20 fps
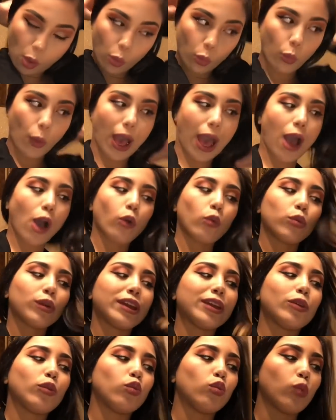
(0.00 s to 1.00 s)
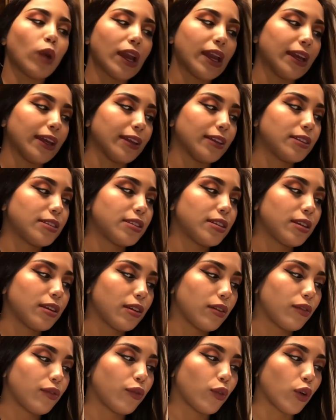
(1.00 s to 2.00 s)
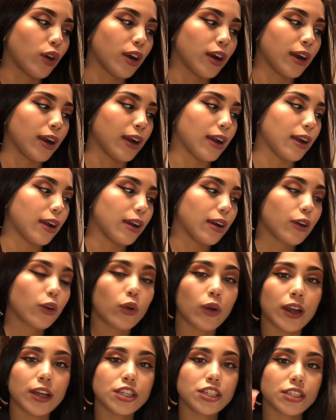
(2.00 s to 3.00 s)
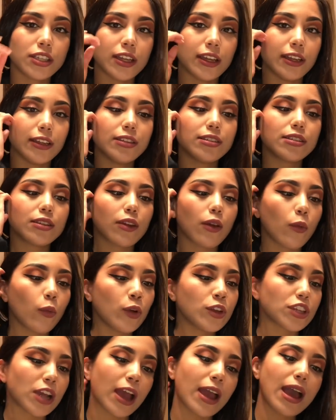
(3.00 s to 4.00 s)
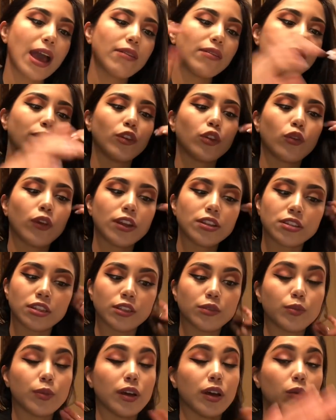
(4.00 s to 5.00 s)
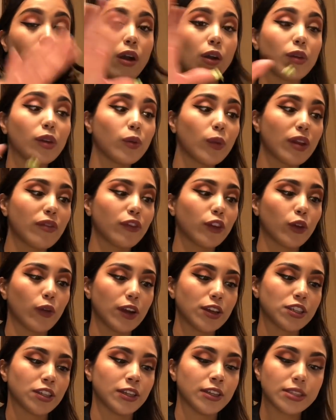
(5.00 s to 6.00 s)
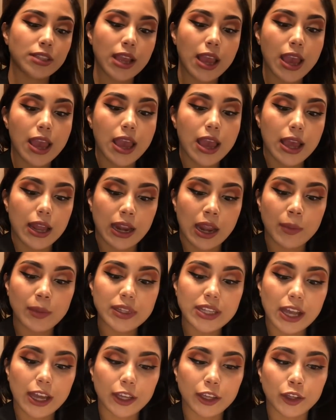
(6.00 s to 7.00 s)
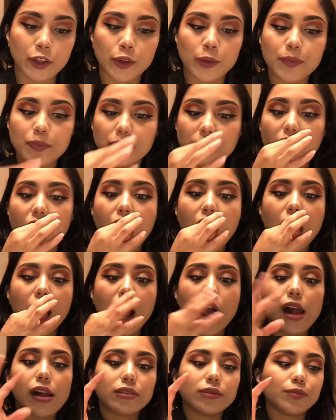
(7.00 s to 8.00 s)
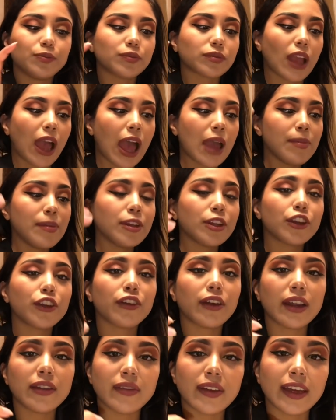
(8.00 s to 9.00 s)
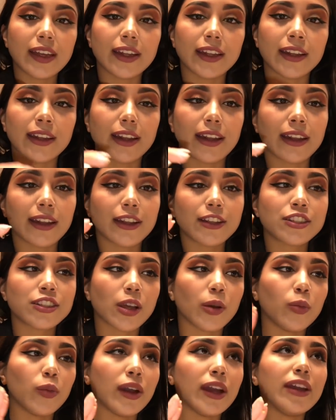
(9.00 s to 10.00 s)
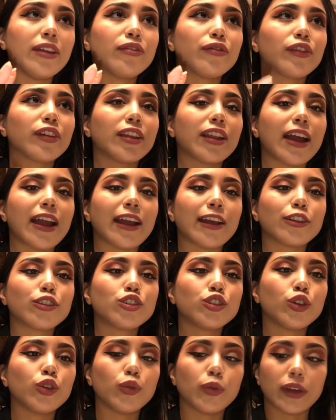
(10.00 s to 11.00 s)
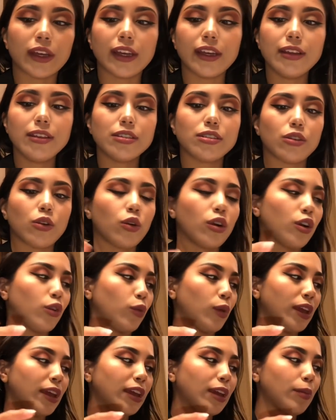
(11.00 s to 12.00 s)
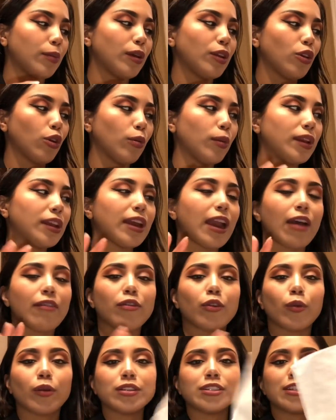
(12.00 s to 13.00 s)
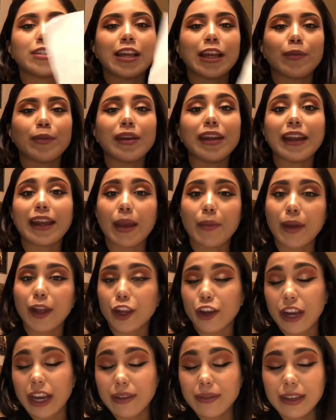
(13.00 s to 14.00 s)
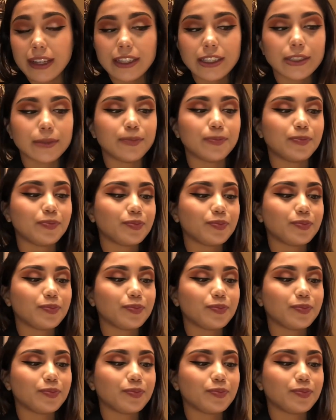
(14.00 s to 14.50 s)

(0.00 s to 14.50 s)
while we wait for questions, which I have a few questions, but while we wait for questions, let me tell you, I've been craving Subway for like two weeks or a week, but nobody ever wants to take me to get my cravings.